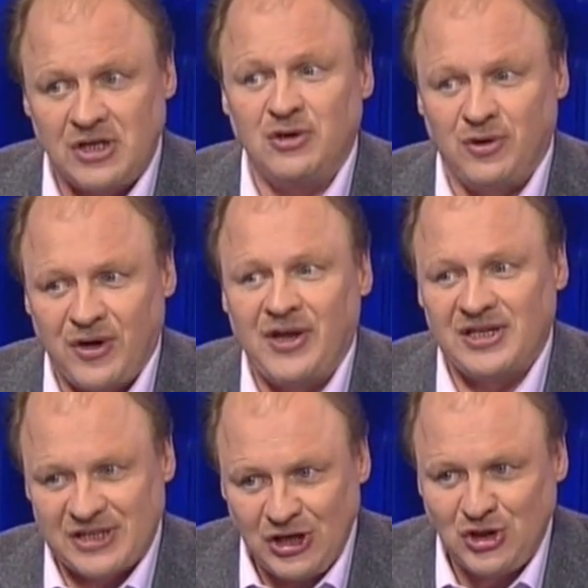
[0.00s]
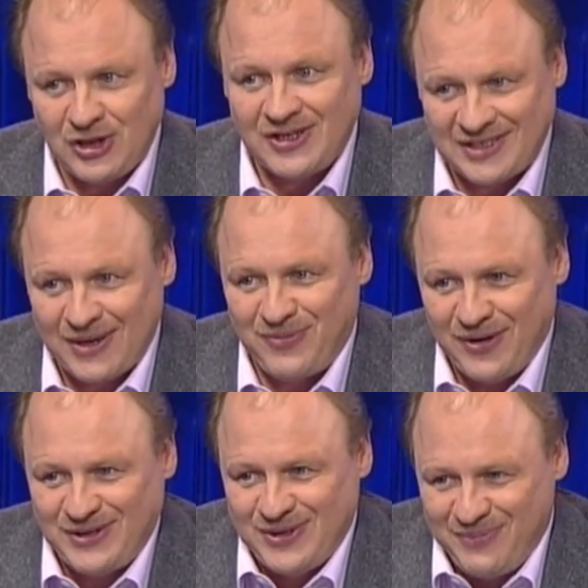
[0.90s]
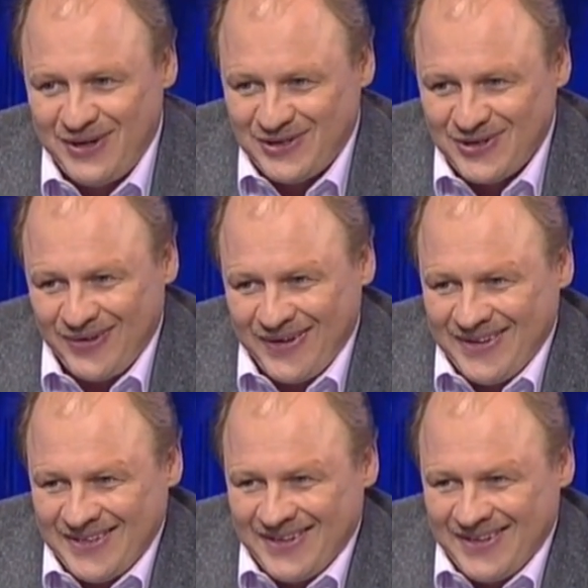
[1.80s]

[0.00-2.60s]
an organization, something to be joined.